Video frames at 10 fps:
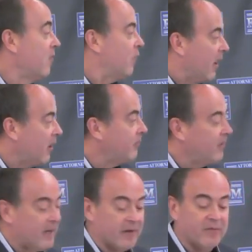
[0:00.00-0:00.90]

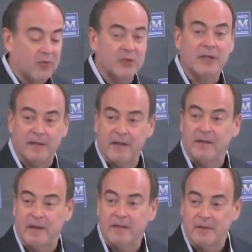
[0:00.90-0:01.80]
Well, fortunately,
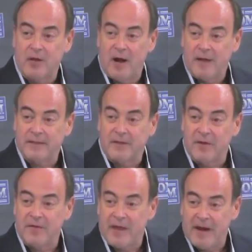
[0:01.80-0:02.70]
the law is
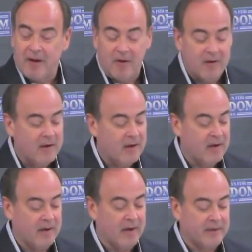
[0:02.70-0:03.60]
good there
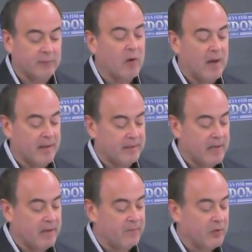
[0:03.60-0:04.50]
as well,
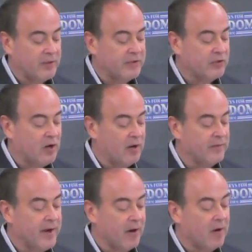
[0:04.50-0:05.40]
and very
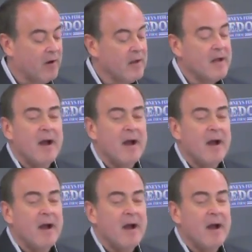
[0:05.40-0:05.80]
strong there.